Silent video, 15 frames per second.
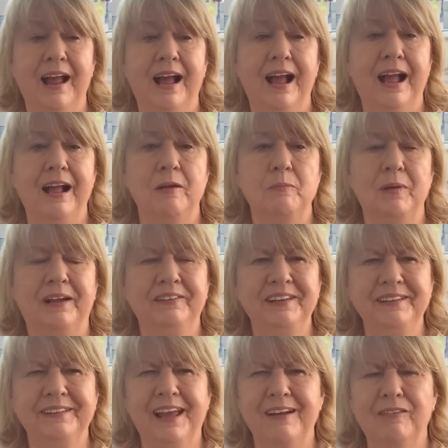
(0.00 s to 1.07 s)
I
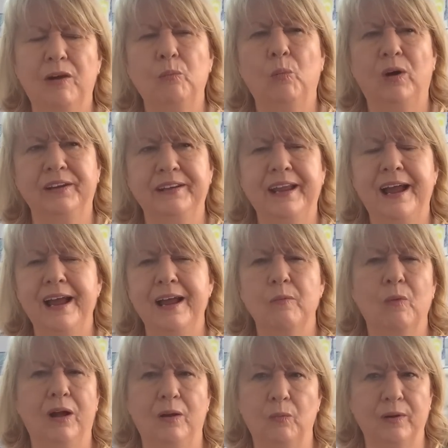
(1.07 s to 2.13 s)
think they're on one night
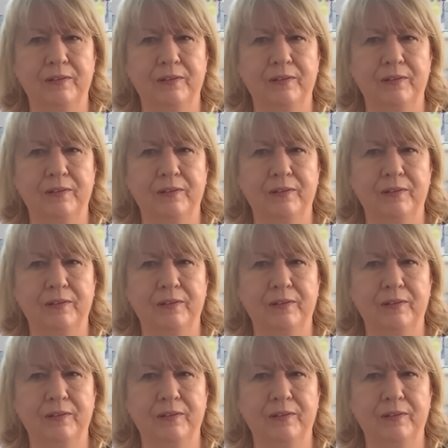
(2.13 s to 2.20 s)
while we're